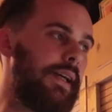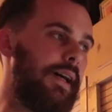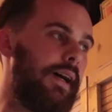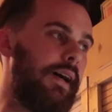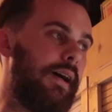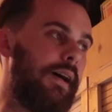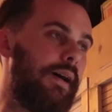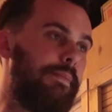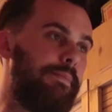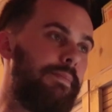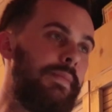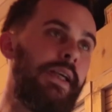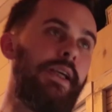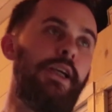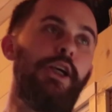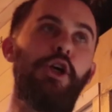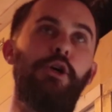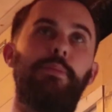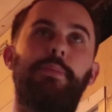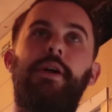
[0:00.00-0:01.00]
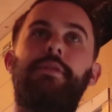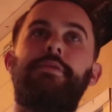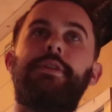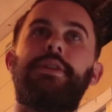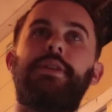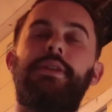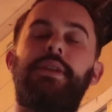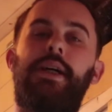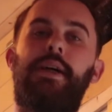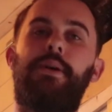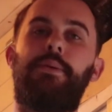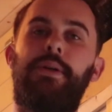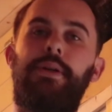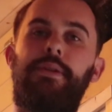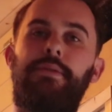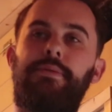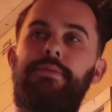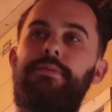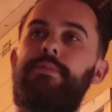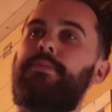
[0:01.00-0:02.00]
but obviously now
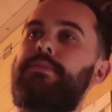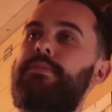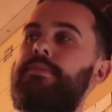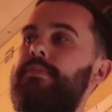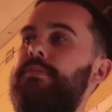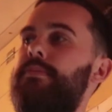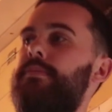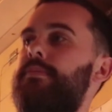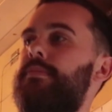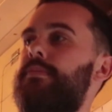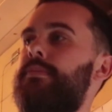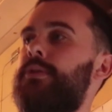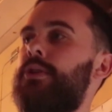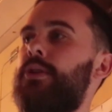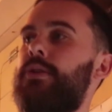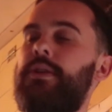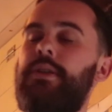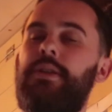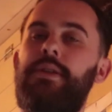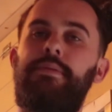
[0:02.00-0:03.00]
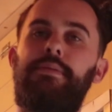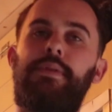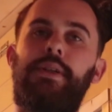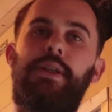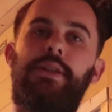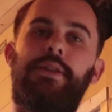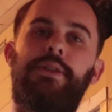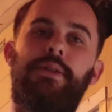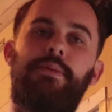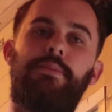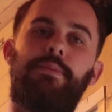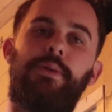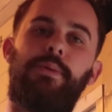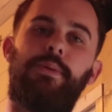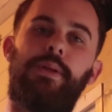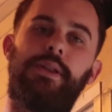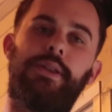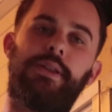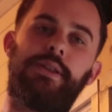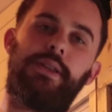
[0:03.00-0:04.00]
we've done the conversion, we
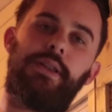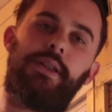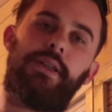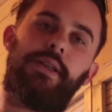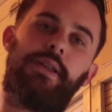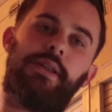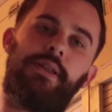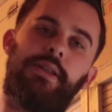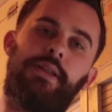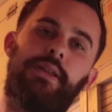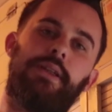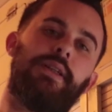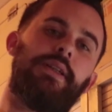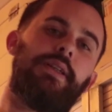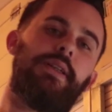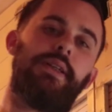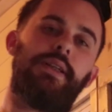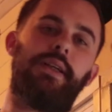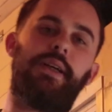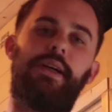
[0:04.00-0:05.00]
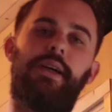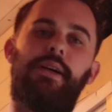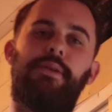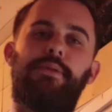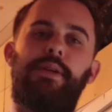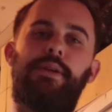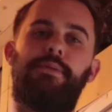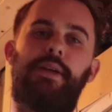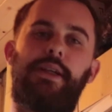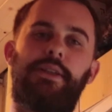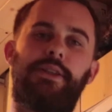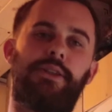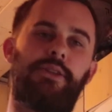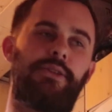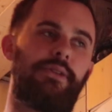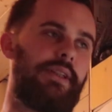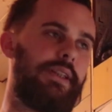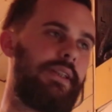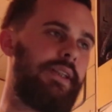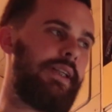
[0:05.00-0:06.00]
want to
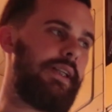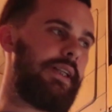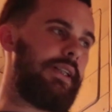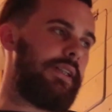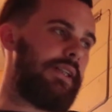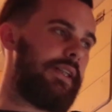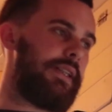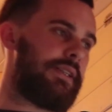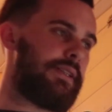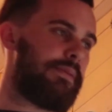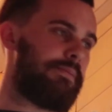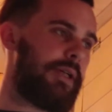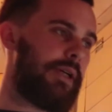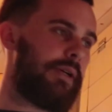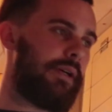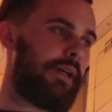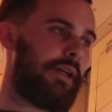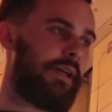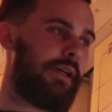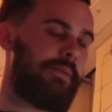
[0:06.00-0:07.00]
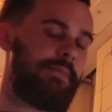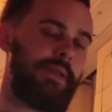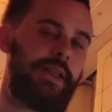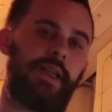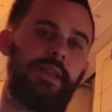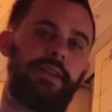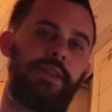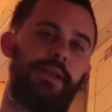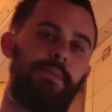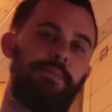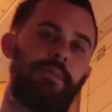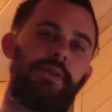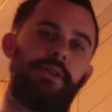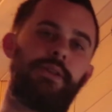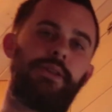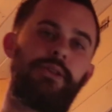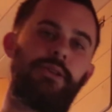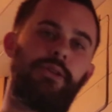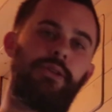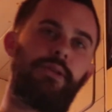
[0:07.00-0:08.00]
re-register it legally as a motorhome. You get cheaper
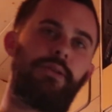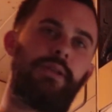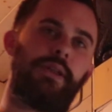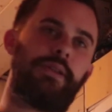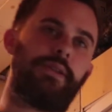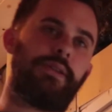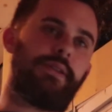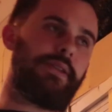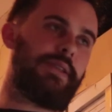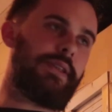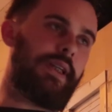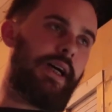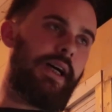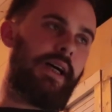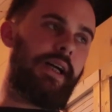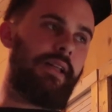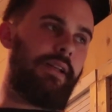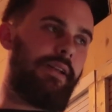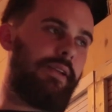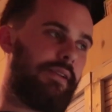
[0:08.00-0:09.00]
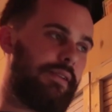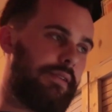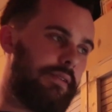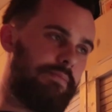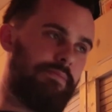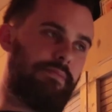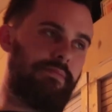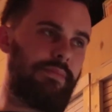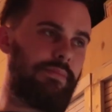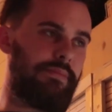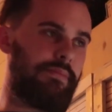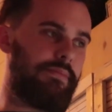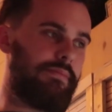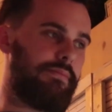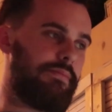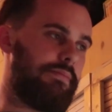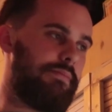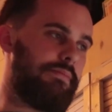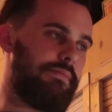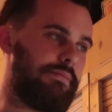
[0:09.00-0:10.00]
insurance and
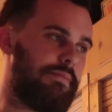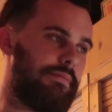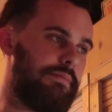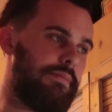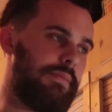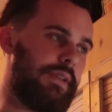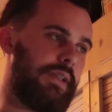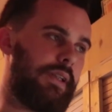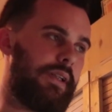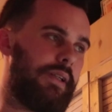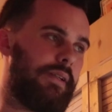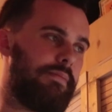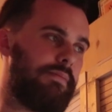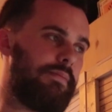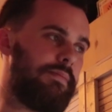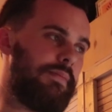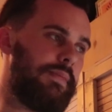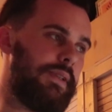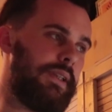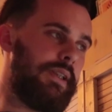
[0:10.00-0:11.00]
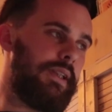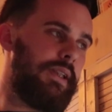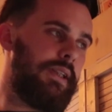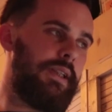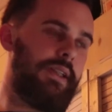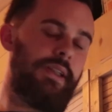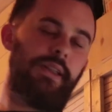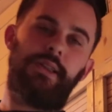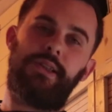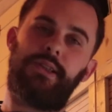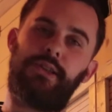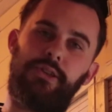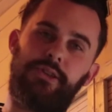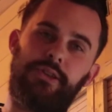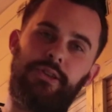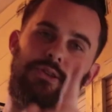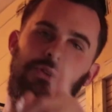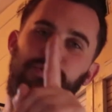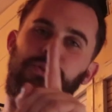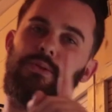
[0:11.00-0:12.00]
got
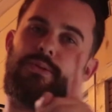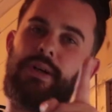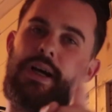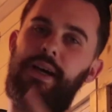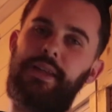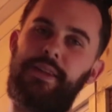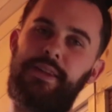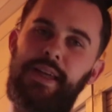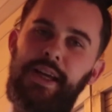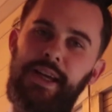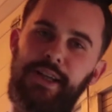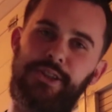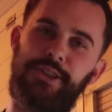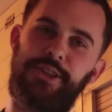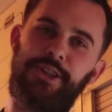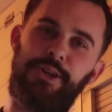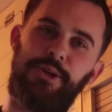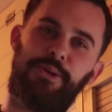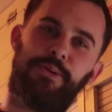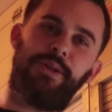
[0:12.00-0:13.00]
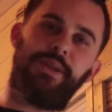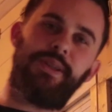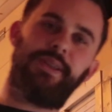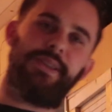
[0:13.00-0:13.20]
to do the right thing too.